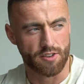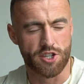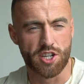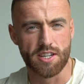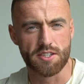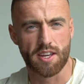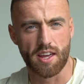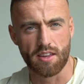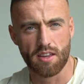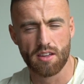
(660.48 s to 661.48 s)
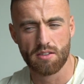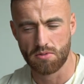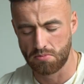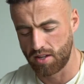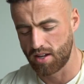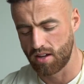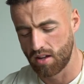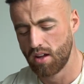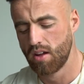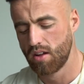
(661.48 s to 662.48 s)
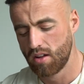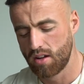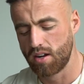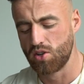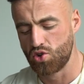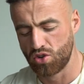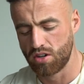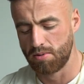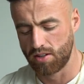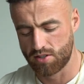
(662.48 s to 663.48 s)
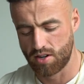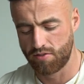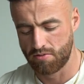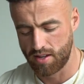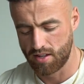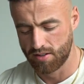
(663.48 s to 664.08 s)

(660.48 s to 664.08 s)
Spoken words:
or cheesecake would be an enjoyable dessert for me.